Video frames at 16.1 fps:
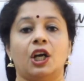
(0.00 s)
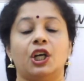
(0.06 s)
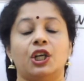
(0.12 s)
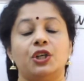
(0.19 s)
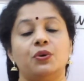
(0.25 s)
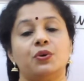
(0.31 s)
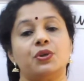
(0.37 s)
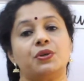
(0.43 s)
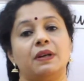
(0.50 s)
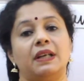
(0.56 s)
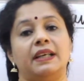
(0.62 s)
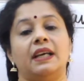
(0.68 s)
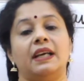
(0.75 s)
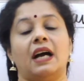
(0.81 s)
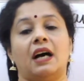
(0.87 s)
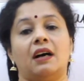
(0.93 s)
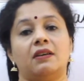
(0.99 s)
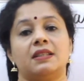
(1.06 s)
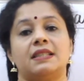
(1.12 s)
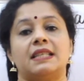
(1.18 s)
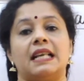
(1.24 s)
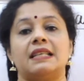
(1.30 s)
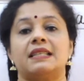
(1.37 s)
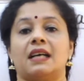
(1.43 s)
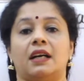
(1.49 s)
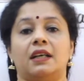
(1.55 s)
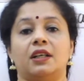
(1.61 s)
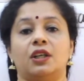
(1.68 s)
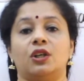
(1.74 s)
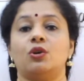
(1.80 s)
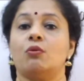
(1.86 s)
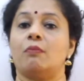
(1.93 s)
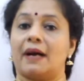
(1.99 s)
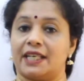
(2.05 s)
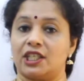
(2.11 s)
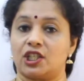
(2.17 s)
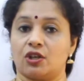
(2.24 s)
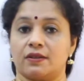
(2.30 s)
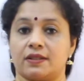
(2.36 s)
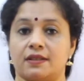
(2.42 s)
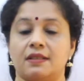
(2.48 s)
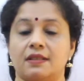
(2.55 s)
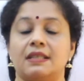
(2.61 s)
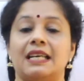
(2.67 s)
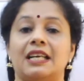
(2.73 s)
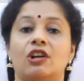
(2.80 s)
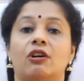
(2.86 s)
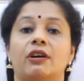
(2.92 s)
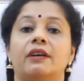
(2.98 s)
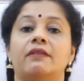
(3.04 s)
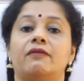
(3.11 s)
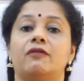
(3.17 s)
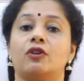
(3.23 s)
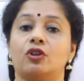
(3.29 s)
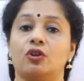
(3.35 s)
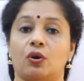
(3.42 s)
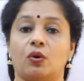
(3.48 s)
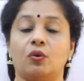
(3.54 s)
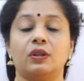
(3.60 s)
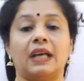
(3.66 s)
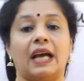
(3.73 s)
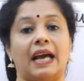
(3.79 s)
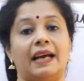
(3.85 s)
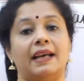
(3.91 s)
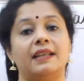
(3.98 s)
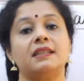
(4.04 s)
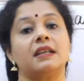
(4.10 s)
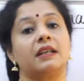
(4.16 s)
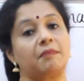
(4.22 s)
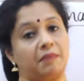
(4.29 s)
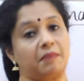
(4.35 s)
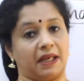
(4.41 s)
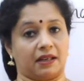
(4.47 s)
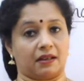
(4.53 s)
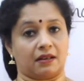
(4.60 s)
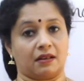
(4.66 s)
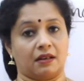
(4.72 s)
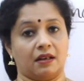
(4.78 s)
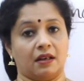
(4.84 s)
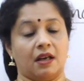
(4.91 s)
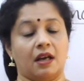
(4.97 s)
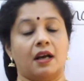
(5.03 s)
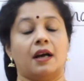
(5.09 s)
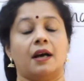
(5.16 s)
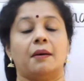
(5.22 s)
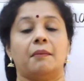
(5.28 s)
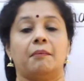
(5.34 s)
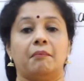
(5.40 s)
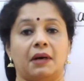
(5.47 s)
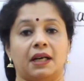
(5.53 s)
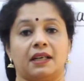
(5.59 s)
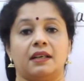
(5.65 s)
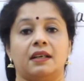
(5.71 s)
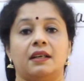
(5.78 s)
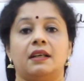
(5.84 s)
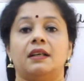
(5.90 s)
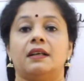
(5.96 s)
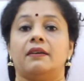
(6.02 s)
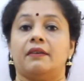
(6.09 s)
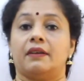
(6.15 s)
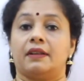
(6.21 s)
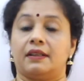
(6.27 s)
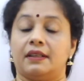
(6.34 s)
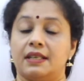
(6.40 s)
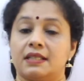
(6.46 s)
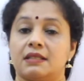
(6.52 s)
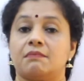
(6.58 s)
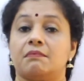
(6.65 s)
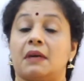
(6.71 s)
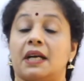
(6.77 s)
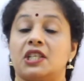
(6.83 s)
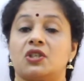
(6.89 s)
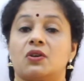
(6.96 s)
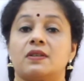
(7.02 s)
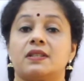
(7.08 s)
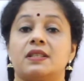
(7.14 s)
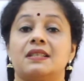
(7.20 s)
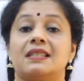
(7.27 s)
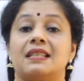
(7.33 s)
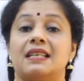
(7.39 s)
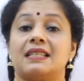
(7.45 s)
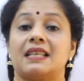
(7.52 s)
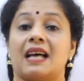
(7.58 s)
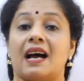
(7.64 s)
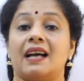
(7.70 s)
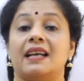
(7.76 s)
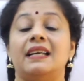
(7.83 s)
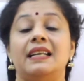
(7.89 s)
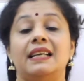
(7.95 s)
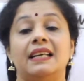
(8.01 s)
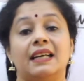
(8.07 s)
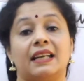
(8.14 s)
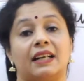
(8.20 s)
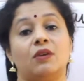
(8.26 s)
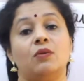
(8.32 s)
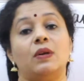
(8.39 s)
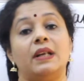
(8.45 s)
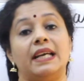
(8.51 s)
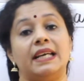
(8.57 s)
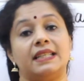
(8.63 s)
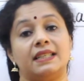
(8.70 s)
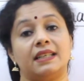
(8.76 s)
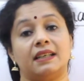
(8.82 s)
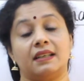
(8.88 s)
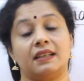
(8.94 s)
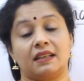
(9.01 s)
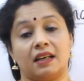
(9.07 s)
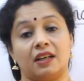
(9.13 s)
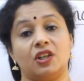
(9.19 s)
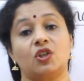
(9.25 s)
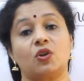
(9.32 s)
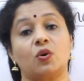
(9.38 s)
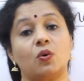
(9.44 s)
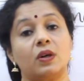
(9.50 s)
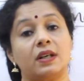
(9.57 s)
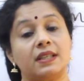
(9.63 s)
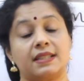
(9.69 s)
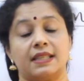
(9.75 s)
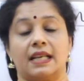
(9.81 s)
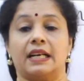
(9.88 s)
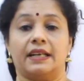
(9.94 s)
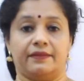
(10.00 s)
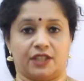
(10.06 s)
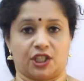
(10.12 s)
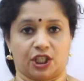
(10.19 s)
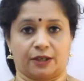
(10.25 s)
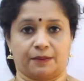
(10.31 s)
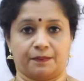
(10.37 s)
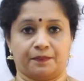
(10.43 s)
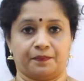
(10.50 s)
Usually, our cells undergo mitosis in order for growth and repair. But this mitosis is highly regulated, controlled cell division.